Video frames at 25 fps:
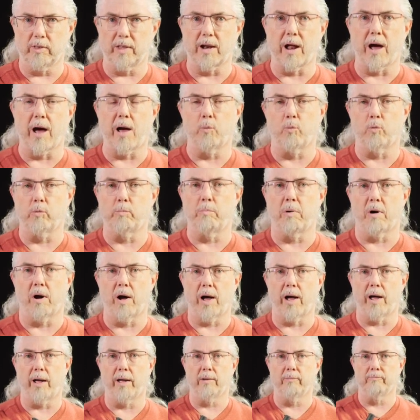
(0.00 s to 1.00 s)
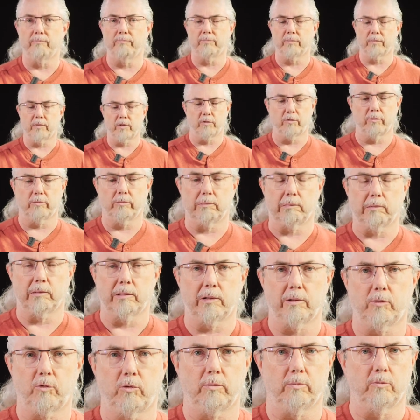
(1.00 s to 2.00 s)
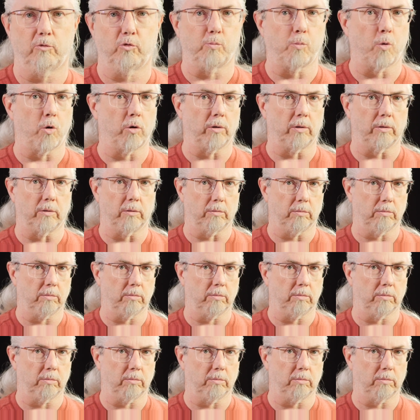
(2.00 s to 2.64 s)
that I would buy? Spoiler,